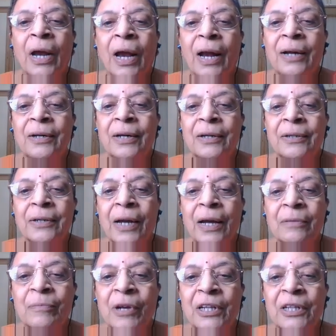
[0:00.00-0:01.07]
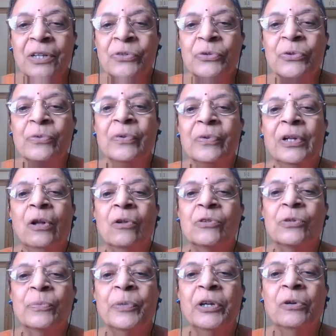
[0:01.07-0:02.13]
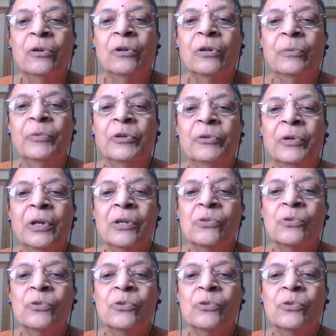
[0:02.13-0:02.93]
and delta n minus 2 will also be contributing.